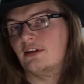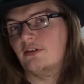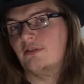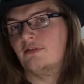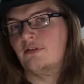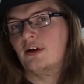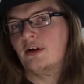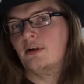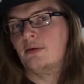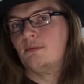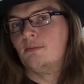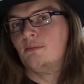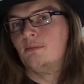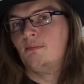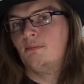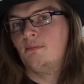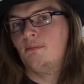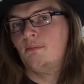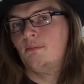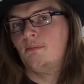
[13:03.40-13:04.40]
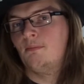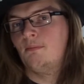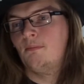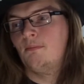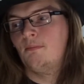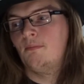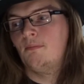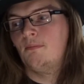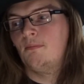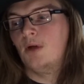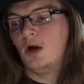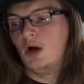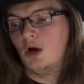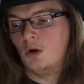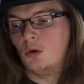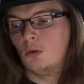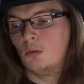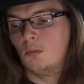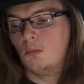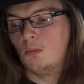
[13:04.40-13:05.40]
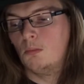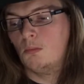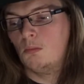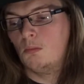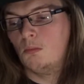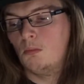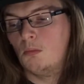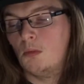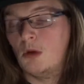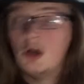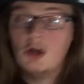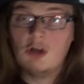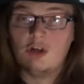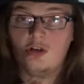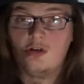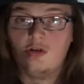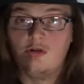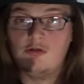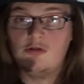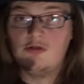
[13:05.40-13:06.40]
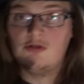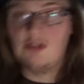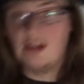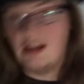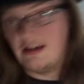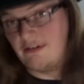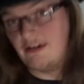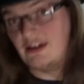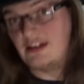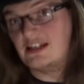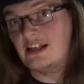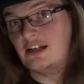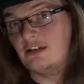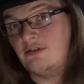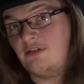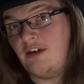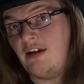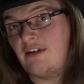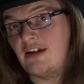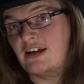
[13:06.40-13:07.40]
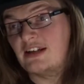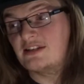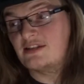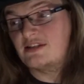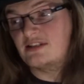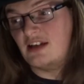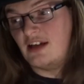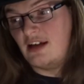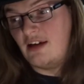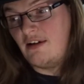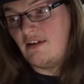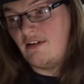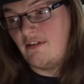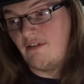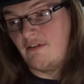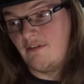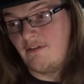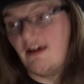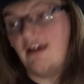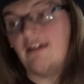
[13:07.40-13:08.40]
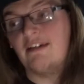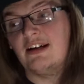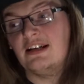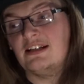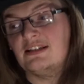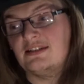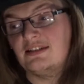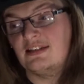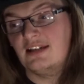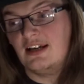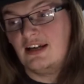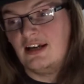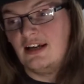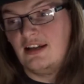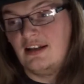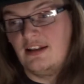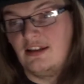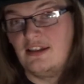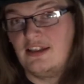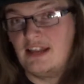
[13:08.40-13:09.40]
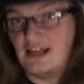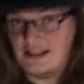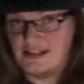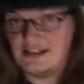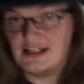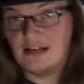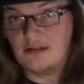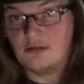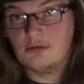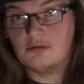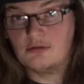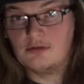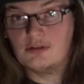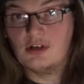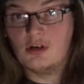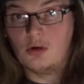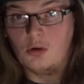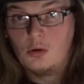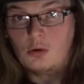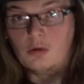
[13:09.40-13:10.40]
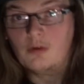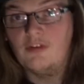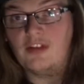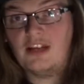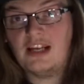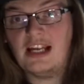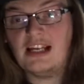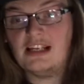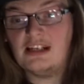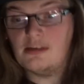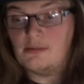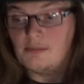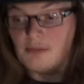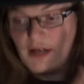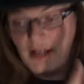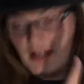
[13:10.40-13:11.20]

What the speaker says: throne. Oh. Tyrion tells Varys. Varys then tells all of the kingdom.